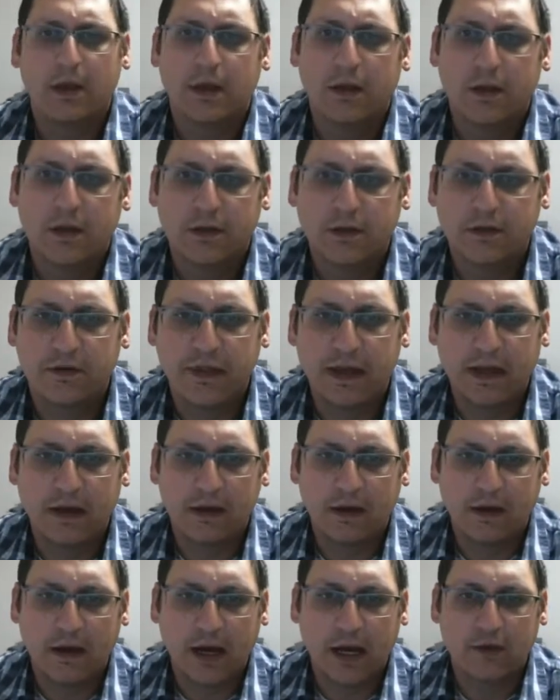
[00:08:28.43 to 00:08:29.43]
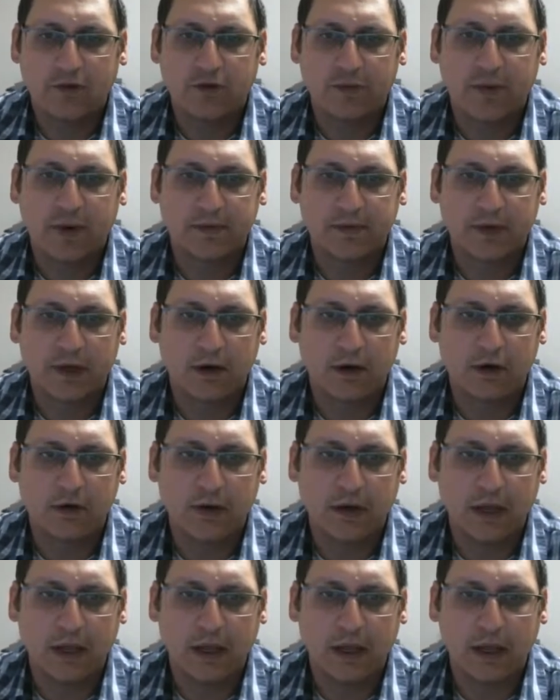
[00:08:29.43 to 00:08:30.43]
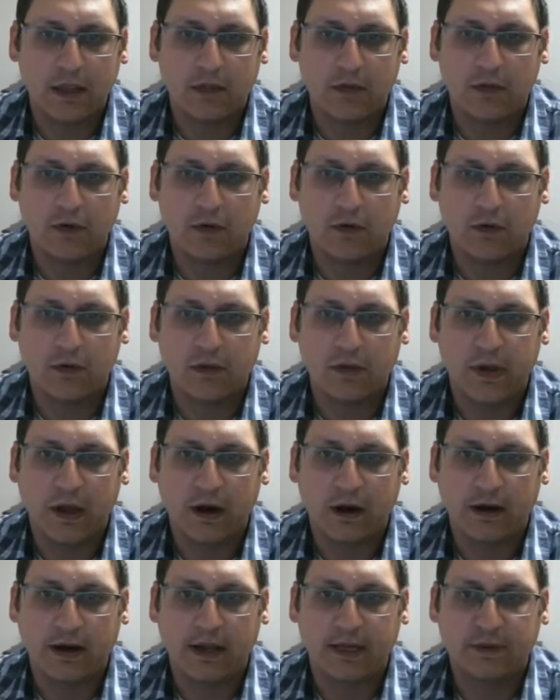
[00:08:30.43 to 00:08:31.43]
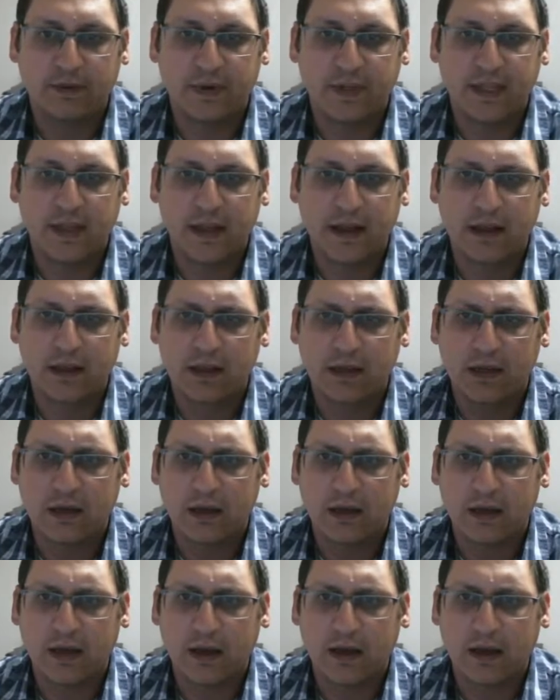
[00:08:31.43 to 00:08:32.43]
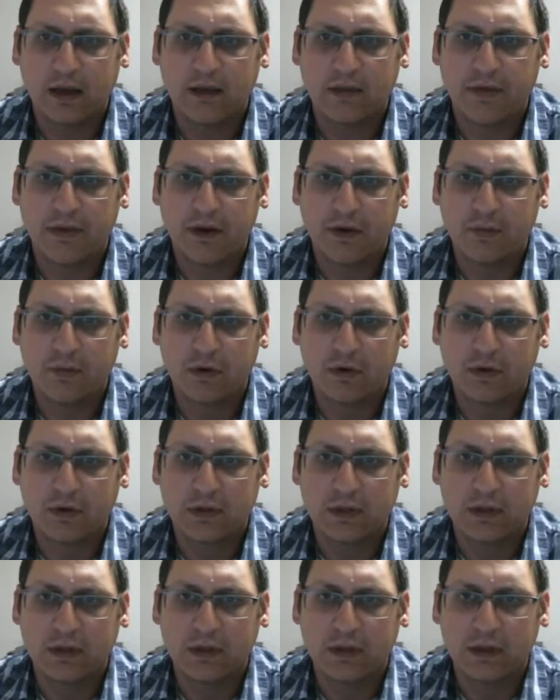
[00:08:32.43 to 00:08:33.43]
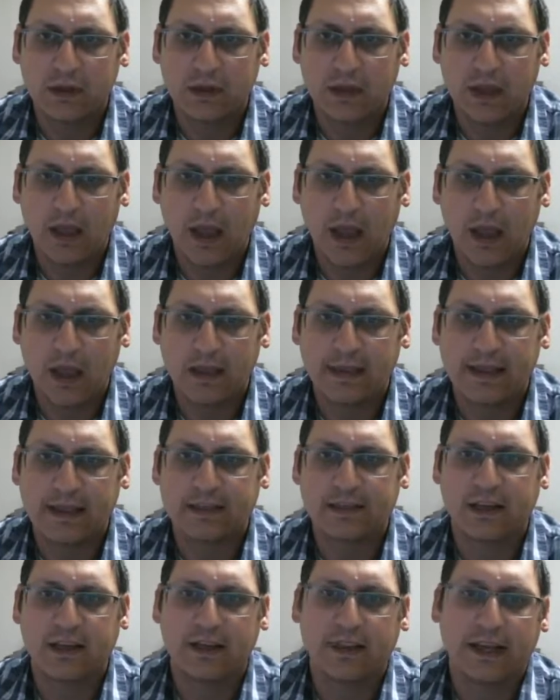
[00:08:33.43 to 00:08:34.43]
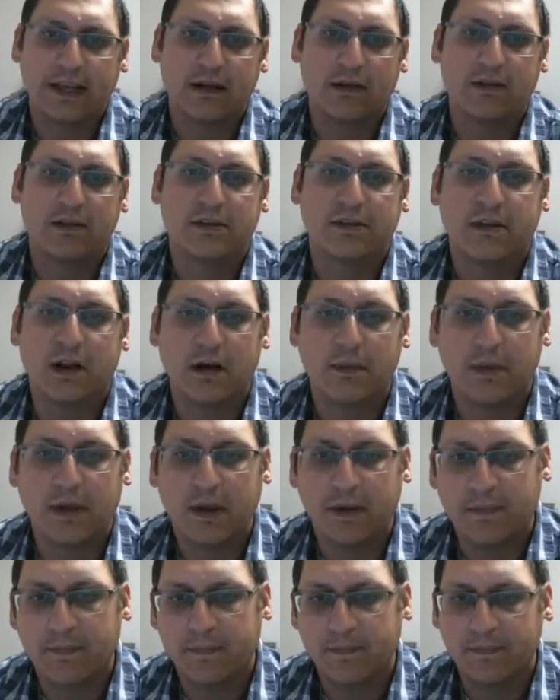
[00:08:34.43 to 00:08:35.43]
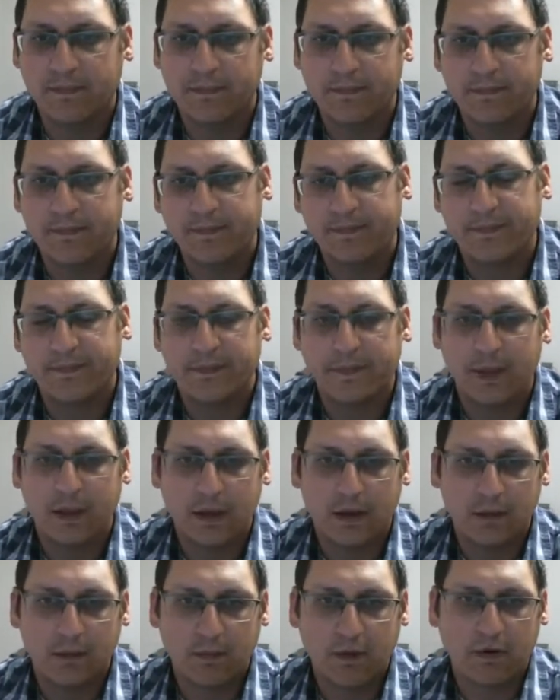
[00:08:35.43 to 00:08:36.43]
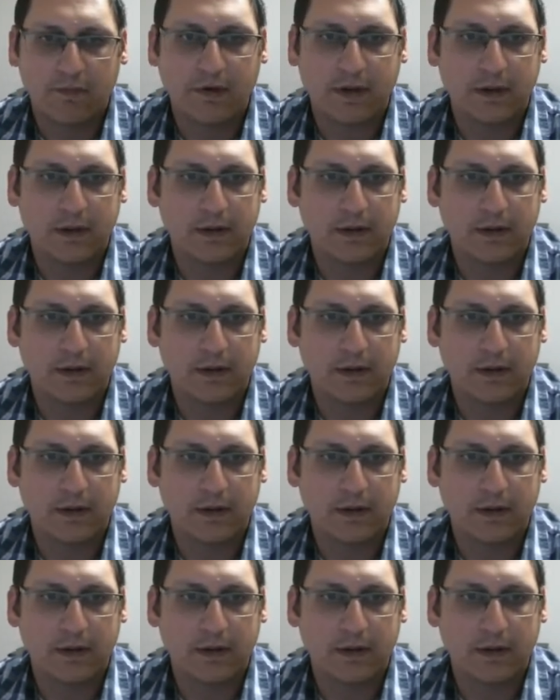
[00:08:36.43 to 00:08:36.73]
So that Hydro Pump's gonna go into the Arcanine Protect. I'm gonna Thunderbolt, and that's gonna take out the Starmie. Perfect.